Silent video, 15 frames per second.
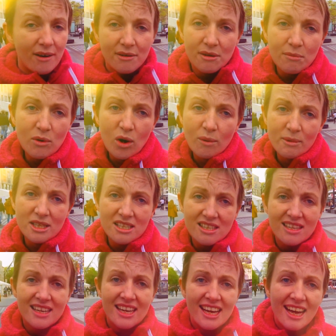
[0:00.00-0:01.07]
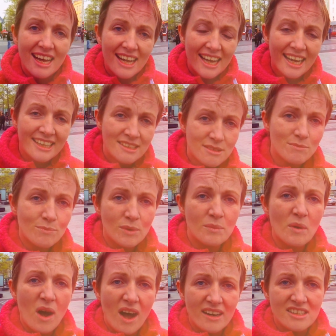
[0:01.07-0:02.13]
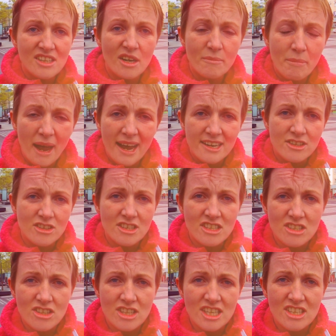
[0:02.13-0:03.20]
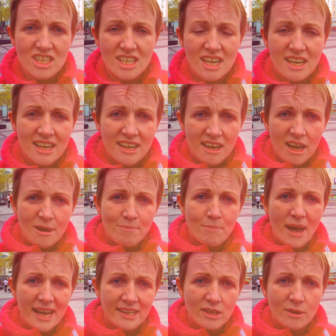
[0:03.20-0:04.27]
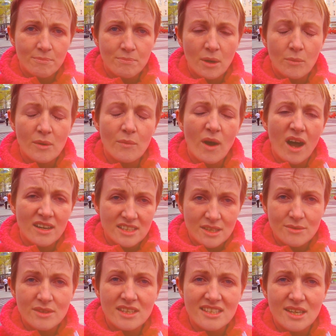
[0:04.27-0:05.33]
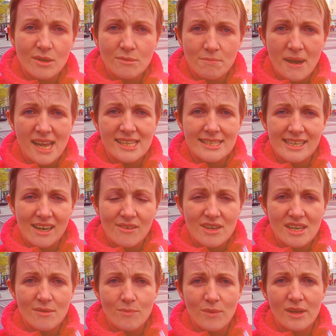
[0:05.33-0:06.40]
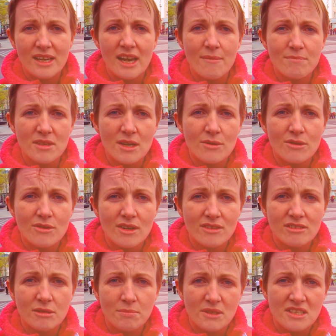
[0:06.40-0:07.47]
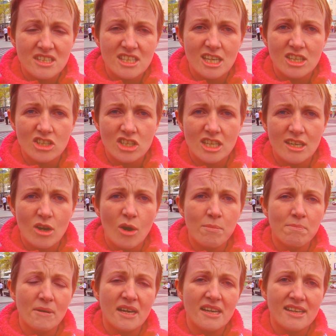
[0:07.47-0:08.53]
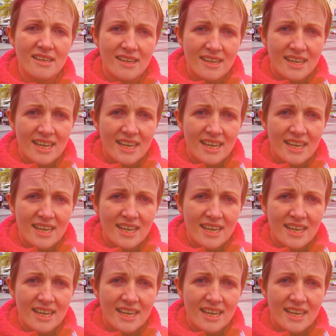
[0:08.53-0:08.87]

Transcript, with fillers: are at the moment. And we walked on Patrick Street and back up, or we walked down the South Mall, sorry. We came down around the bus station and up by